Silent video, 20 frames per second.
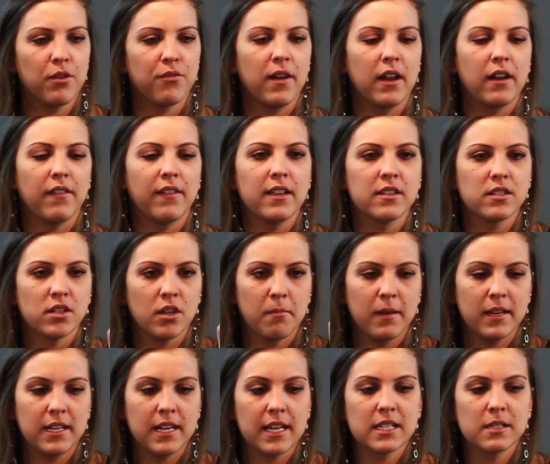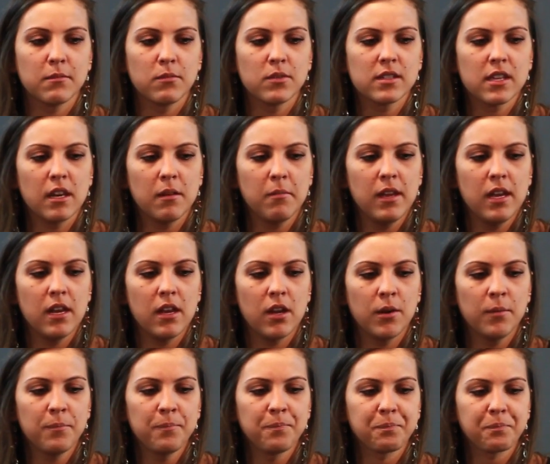final answer. My decimal is gonna be
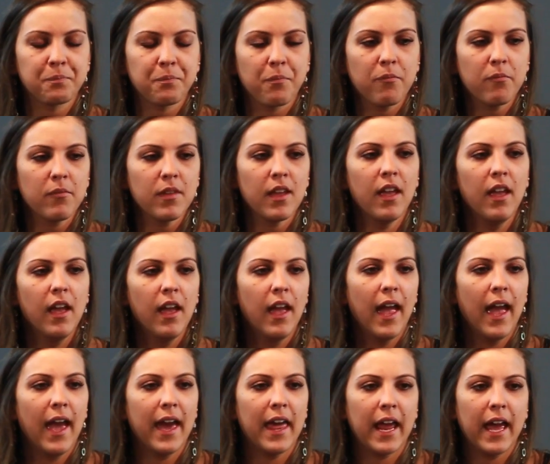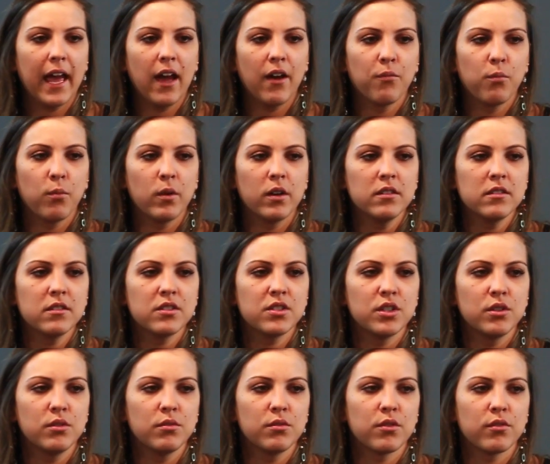here, and I have one,
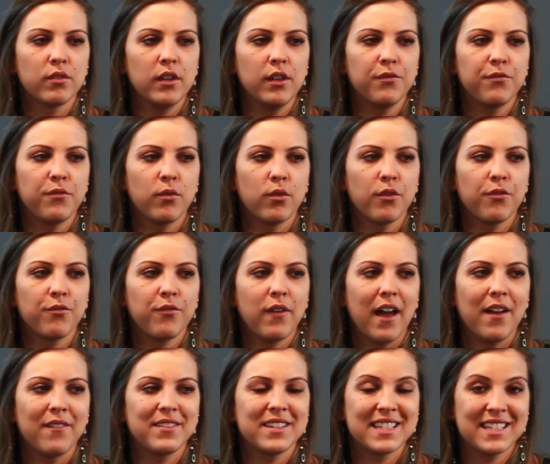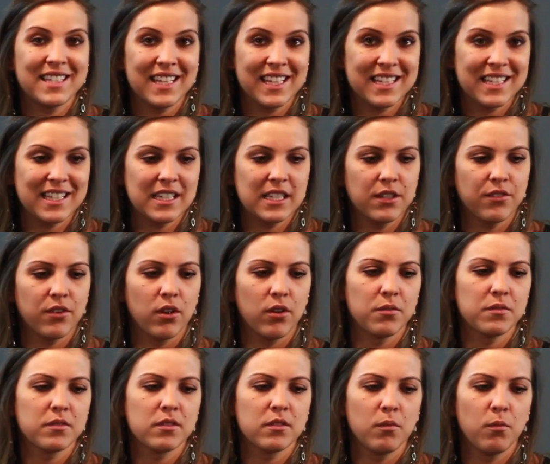two, three, four, five, six
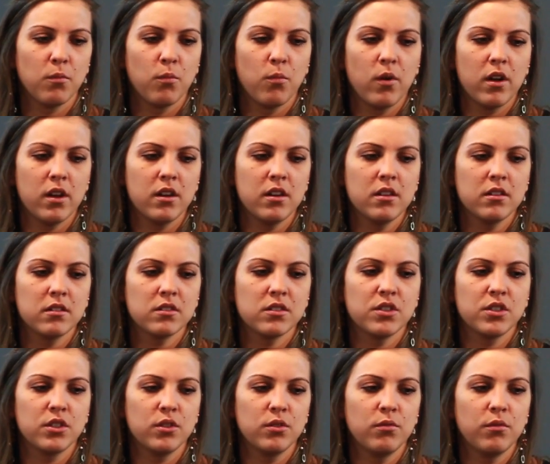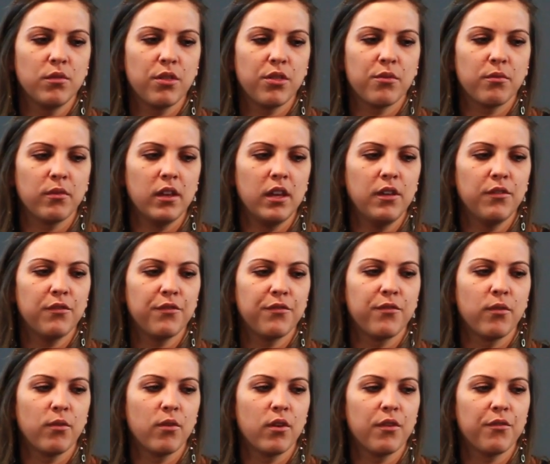zeros. One, two, three,
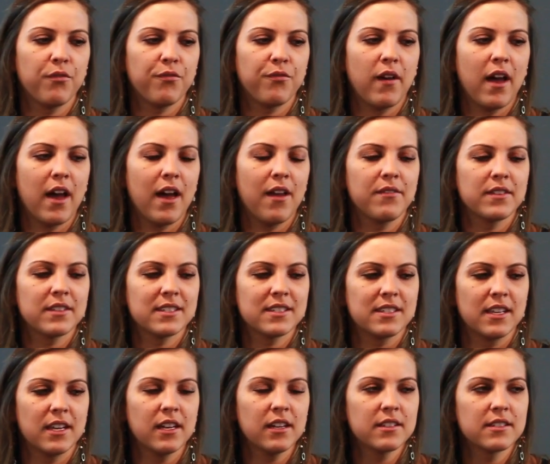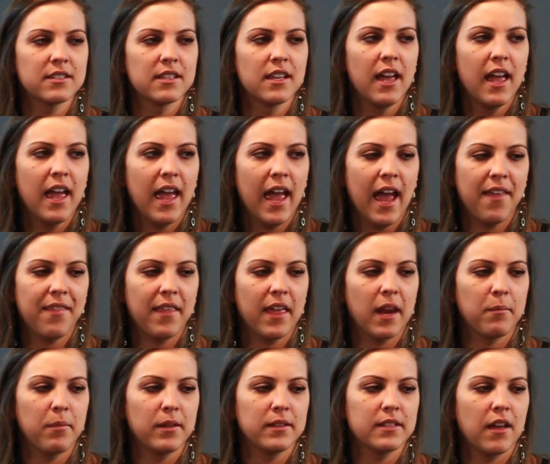four, five, six, and then I
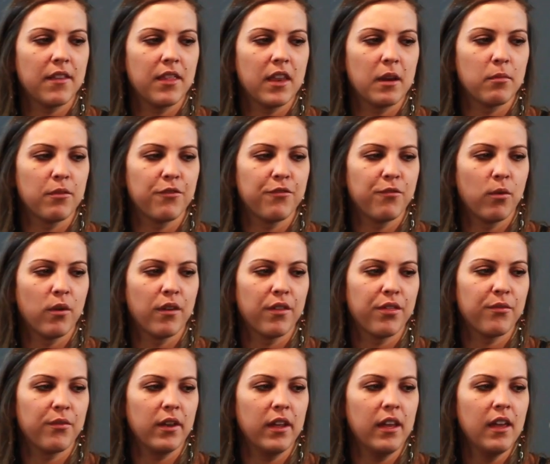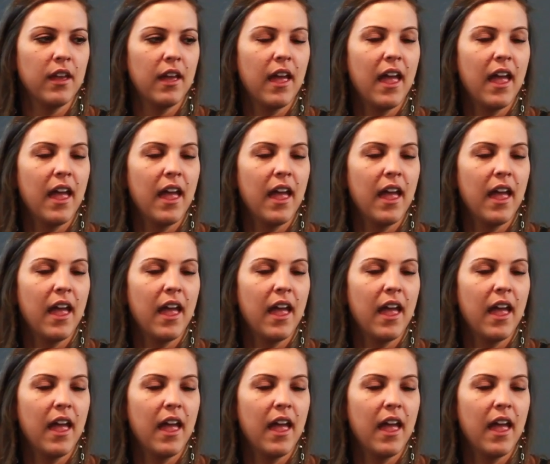bring down the number four, three.